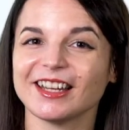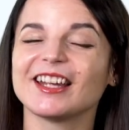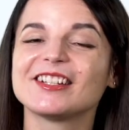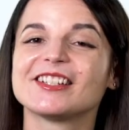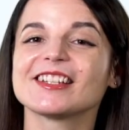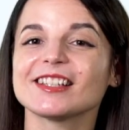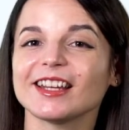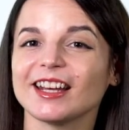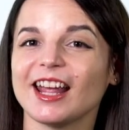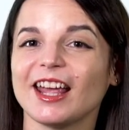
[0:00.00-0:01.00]
And just
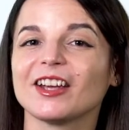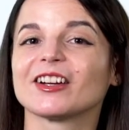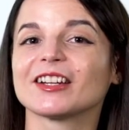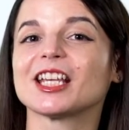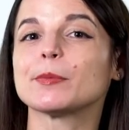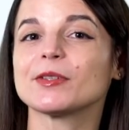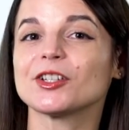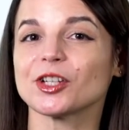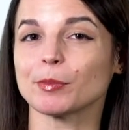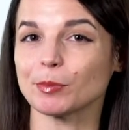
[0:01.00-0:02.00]
like an anchor keeps the
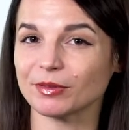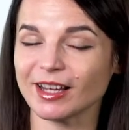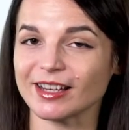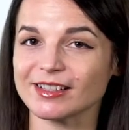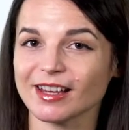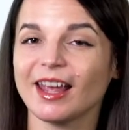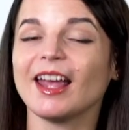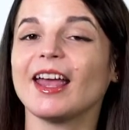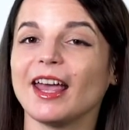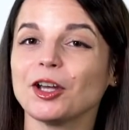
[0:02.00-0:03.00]
ship in place,
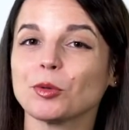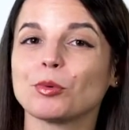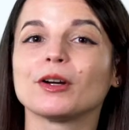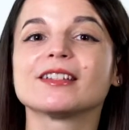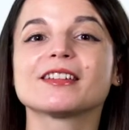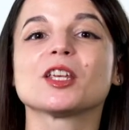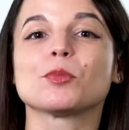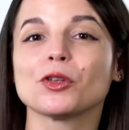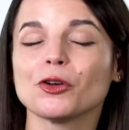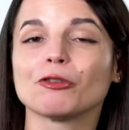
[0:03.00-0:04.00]
anchor points keep
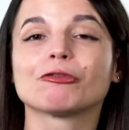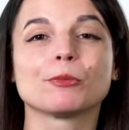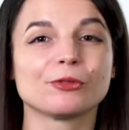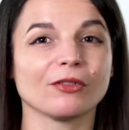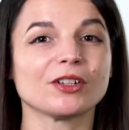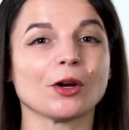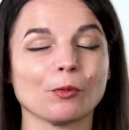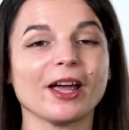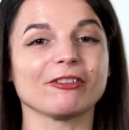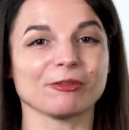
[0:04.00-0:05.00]
you from drifting
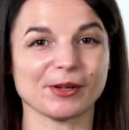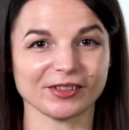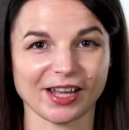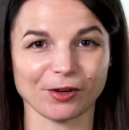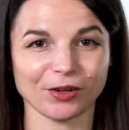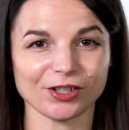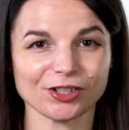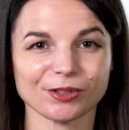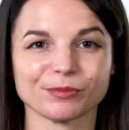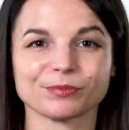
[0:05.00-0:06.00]
away from your language.